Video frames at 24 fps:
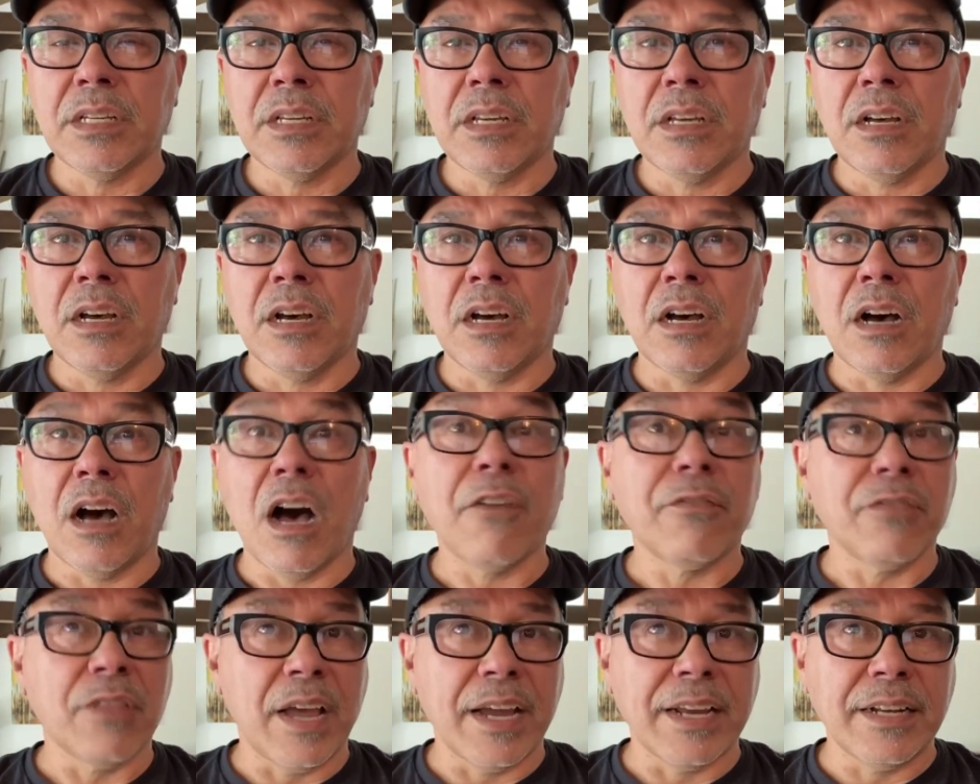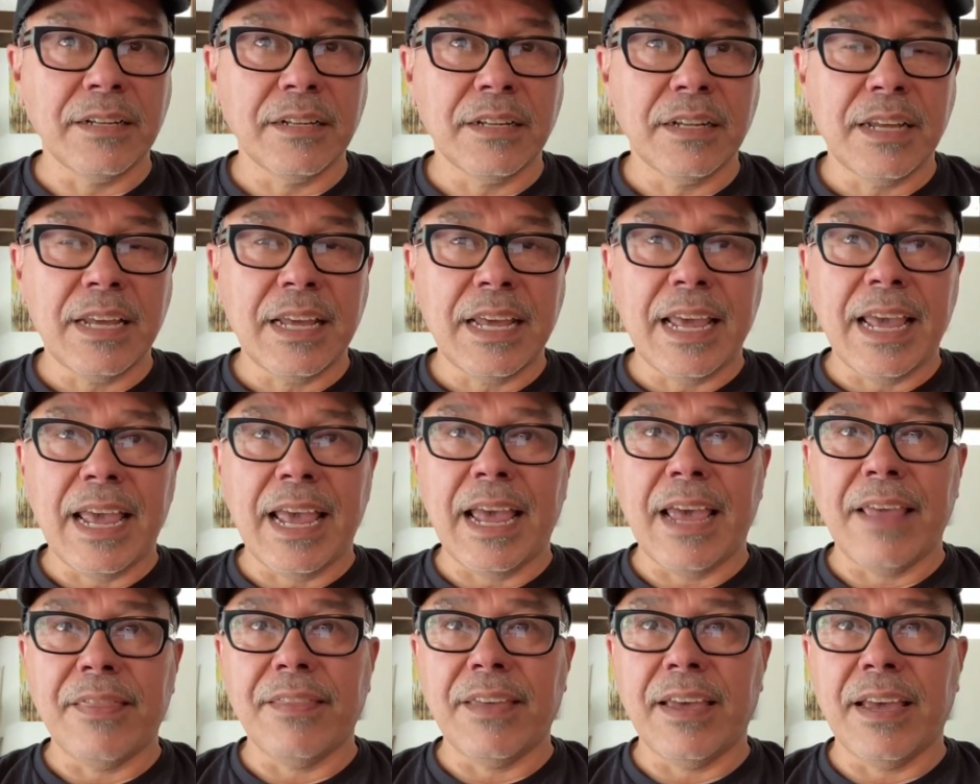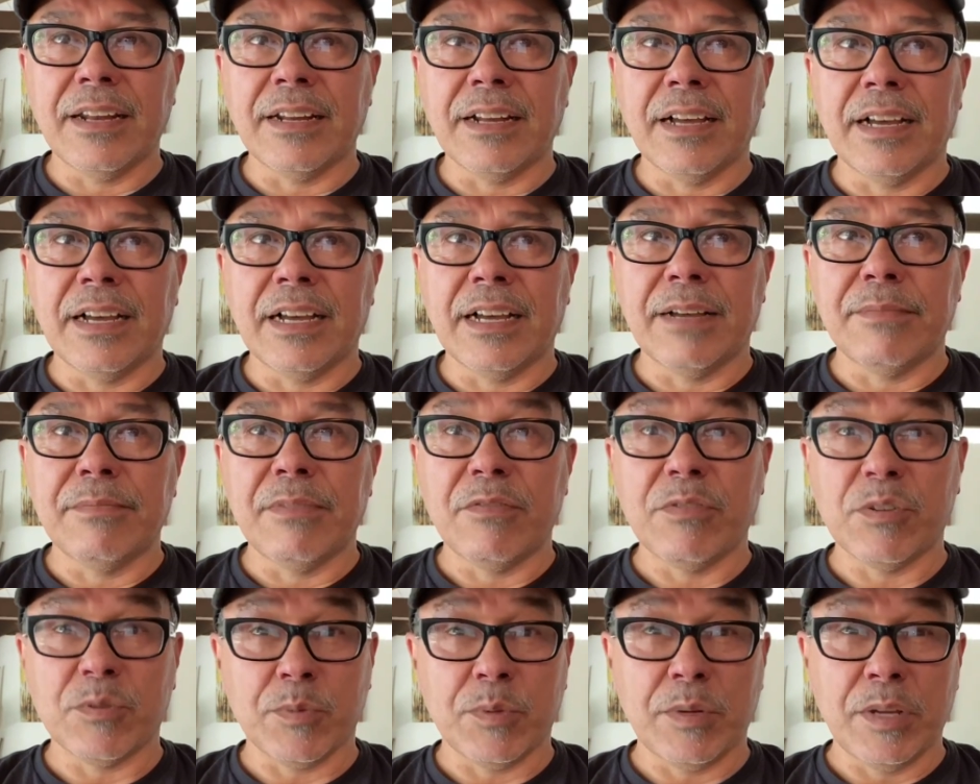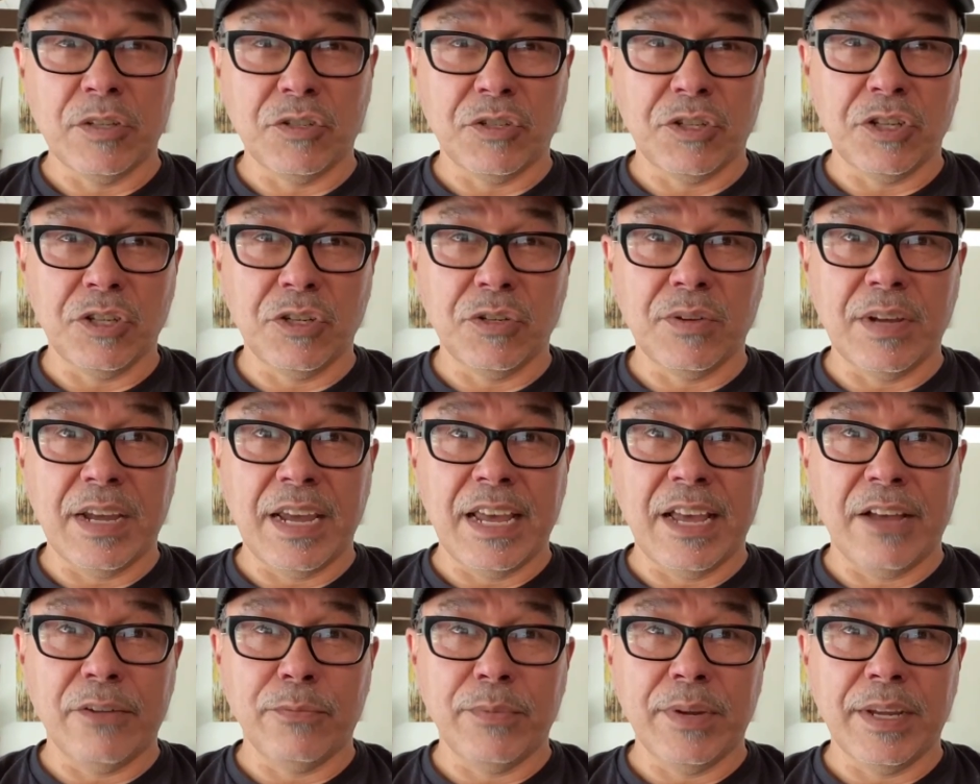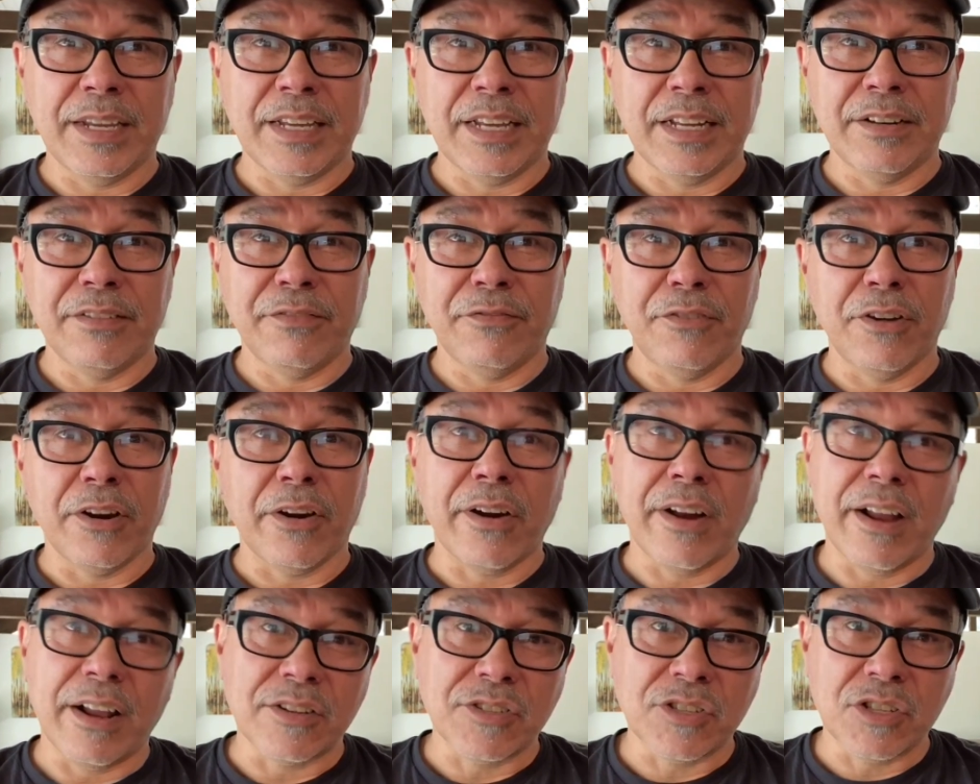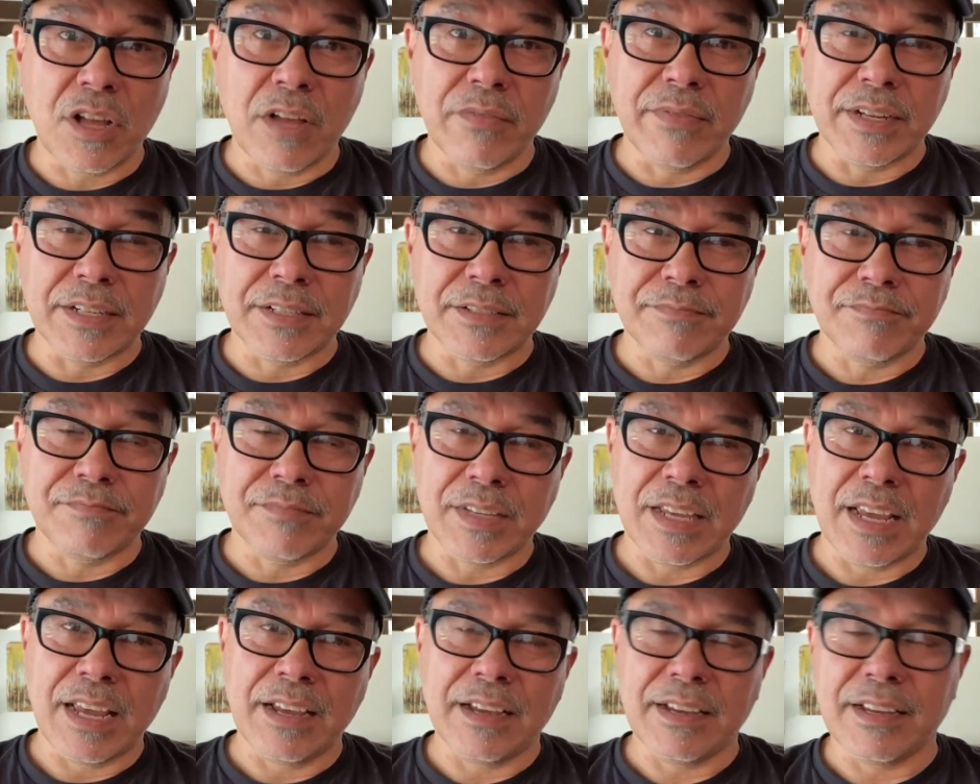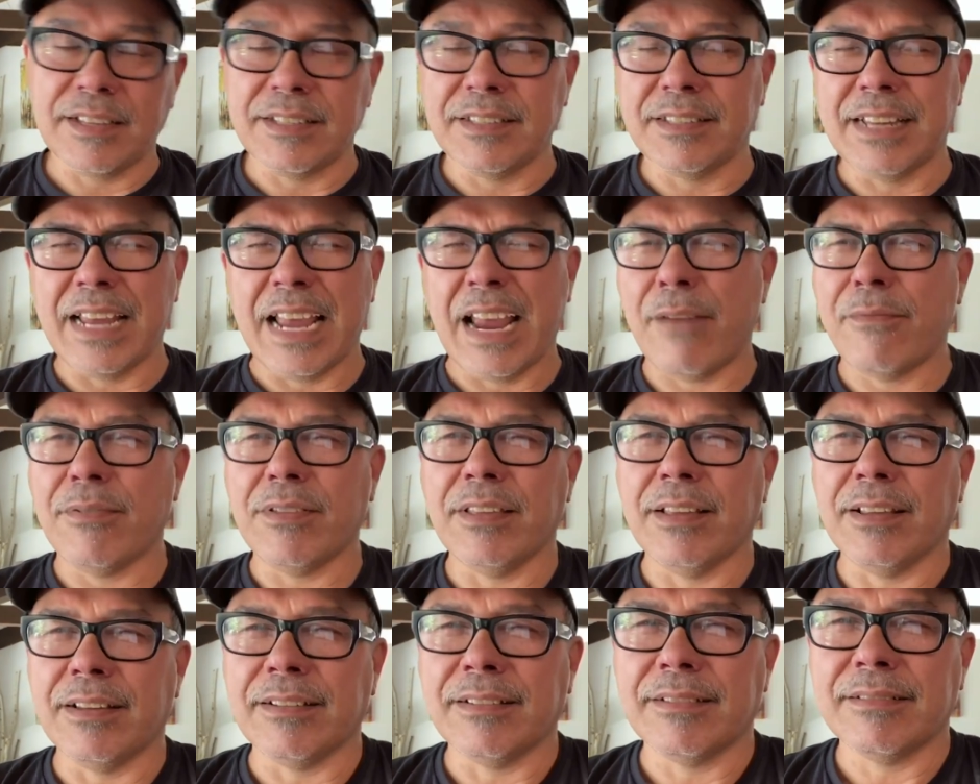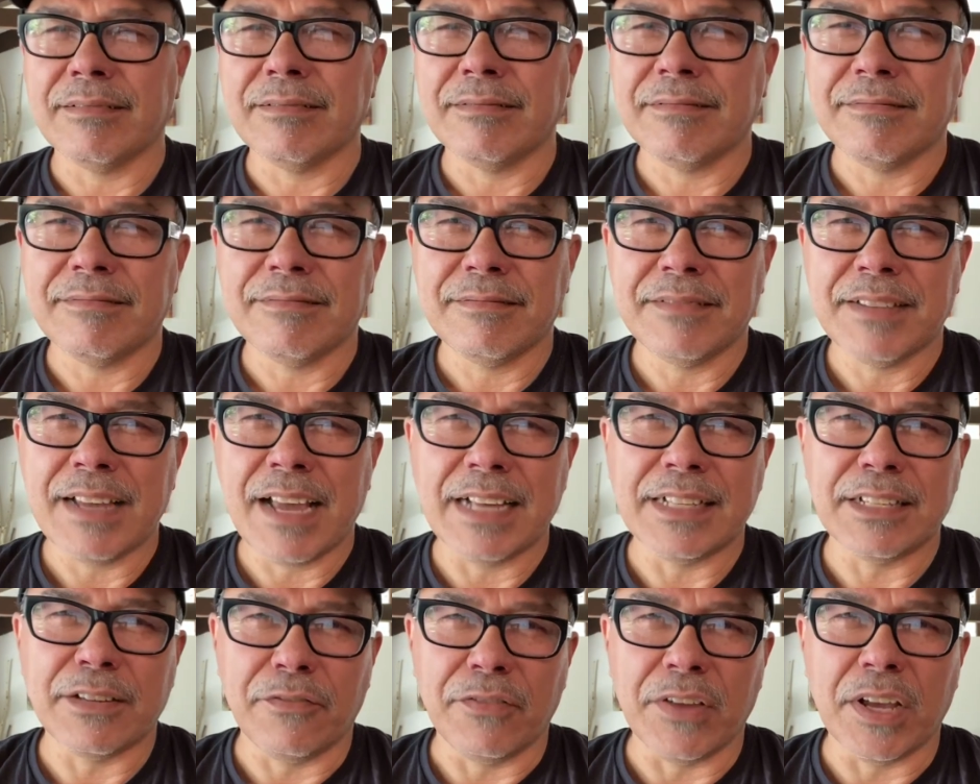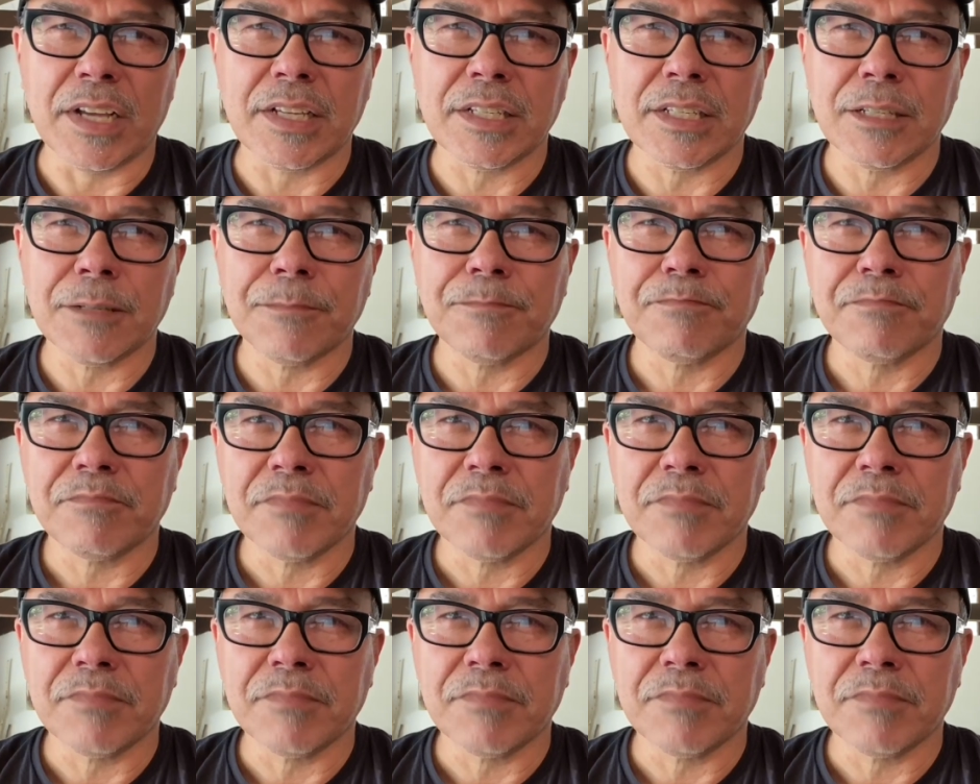offline, and then if this pertains to you, and we can figure out how to solve it. Okay, because everything has a fix.